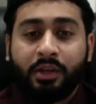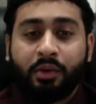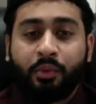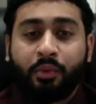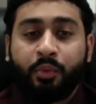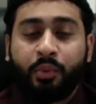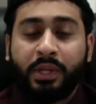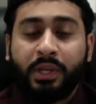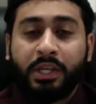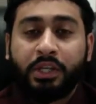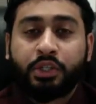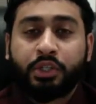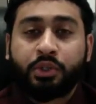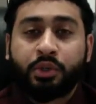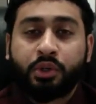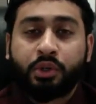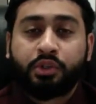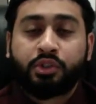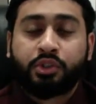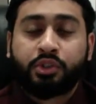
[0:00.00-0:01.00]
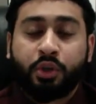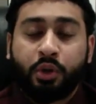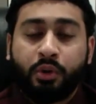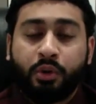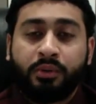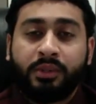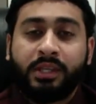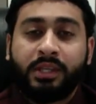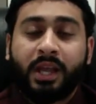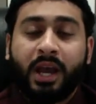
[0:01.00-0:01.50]
we should
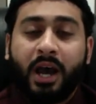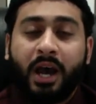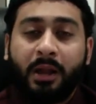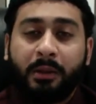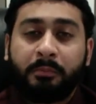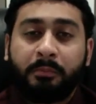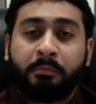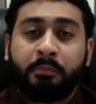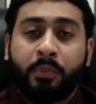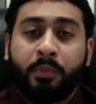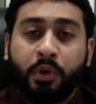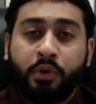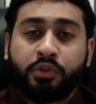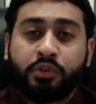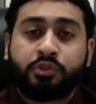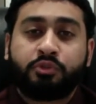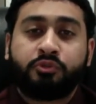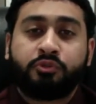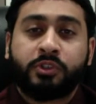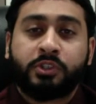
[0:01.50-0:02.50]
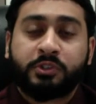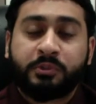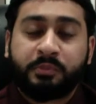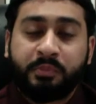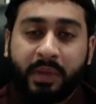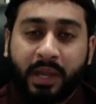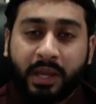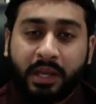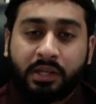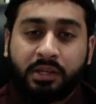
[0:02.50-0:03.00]
show the utmost
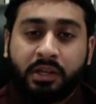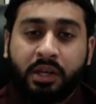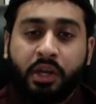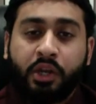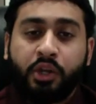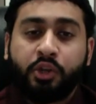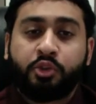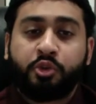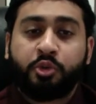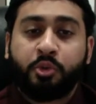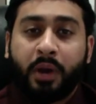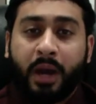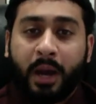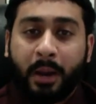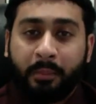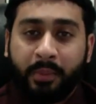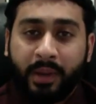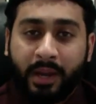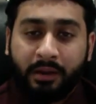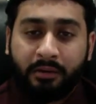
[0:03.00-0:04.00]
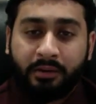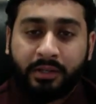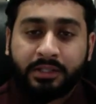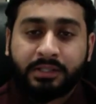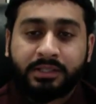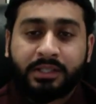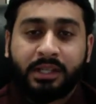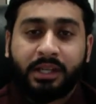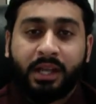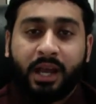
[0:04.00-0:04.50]
respect to our
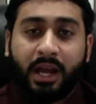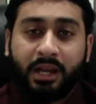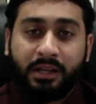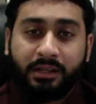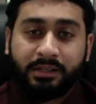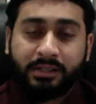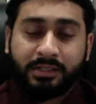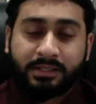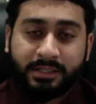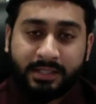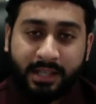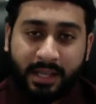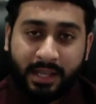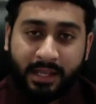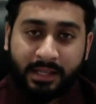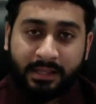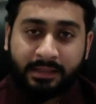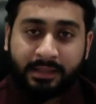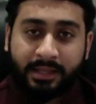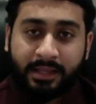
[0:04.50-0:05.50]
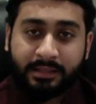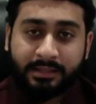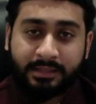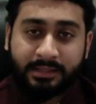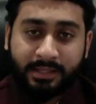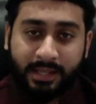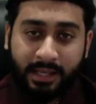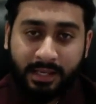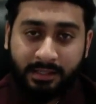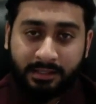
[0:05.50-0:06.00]
parents and understand their
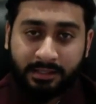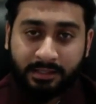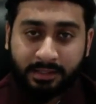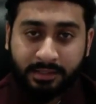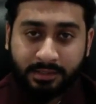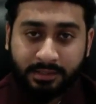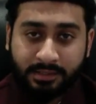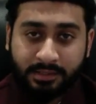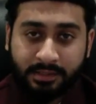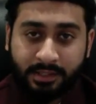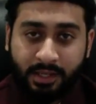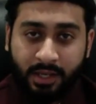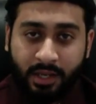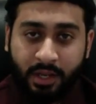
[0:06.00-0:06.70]
status,